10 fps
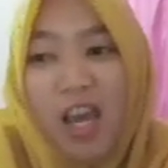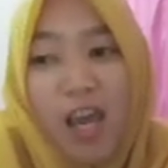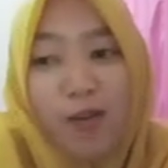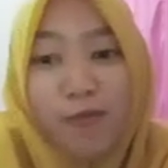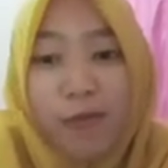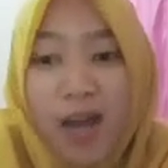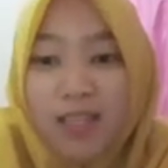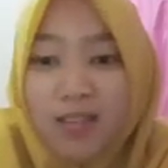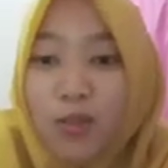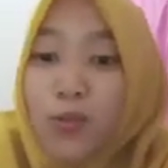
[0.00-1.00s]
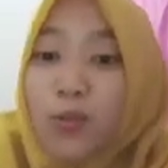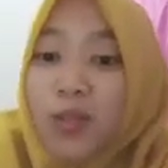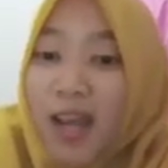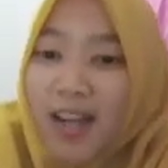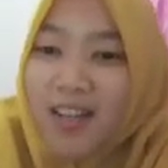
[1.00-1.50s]
and fight
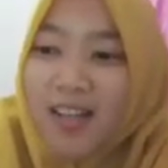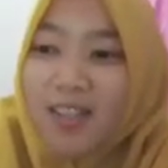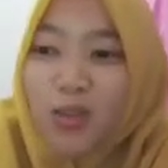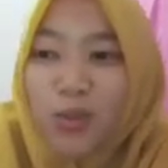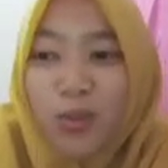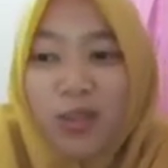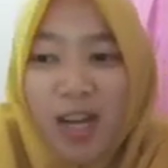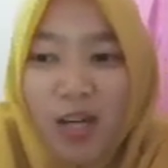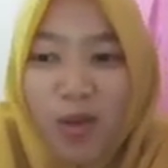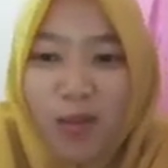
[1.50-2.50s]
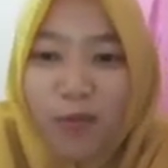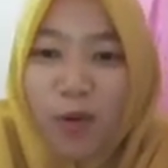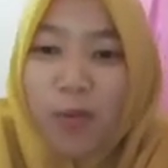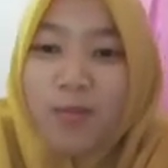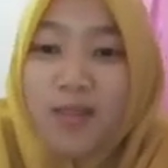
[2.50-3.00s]
together to graduate
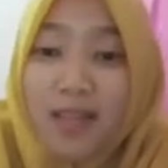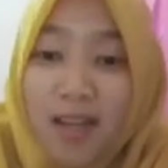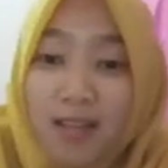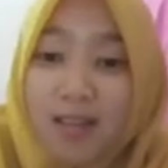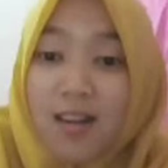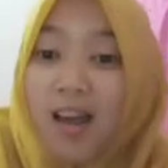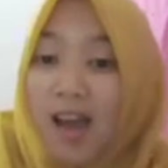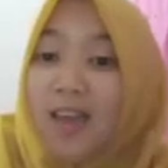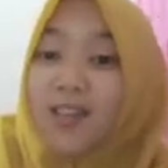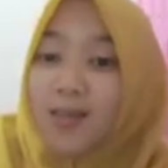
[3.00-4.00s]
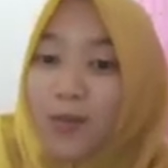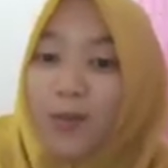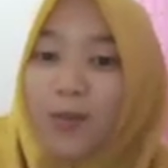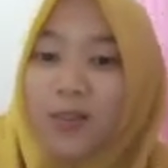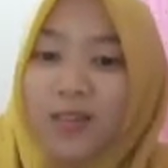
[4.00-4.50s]
from senior high
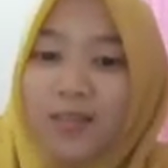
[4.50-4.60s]
school.